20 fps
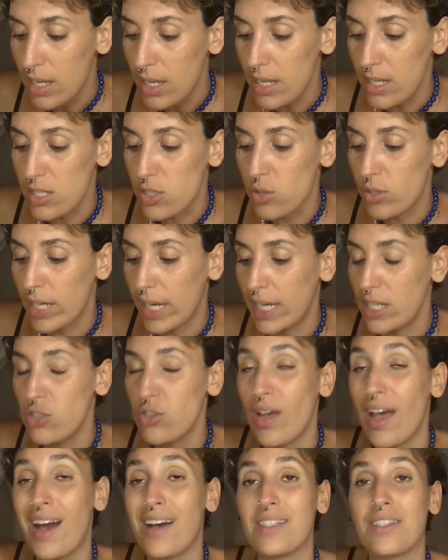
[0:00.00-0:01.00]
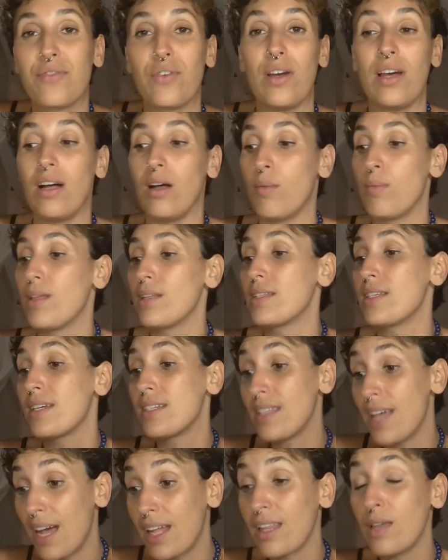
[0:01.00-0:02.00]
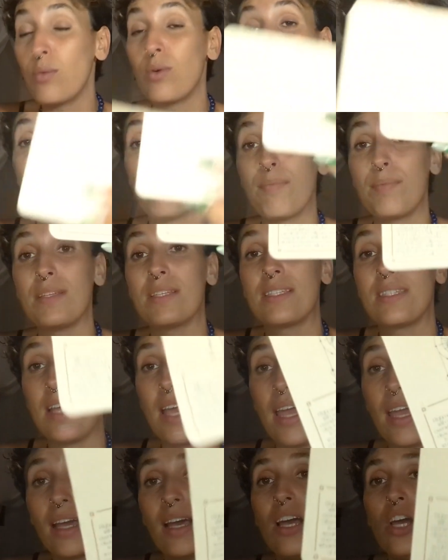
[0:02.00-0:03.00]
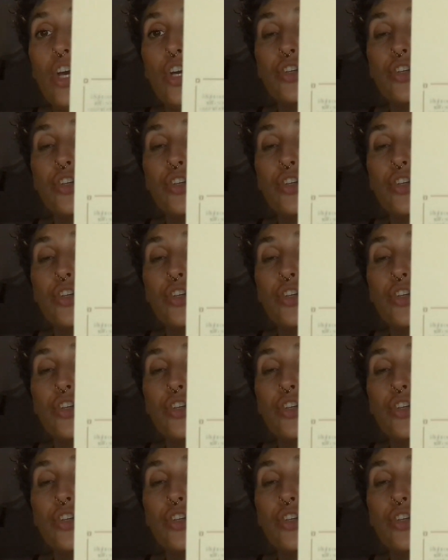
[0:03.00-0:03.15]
It's okay to ask for help. That's exactly what I've been saying.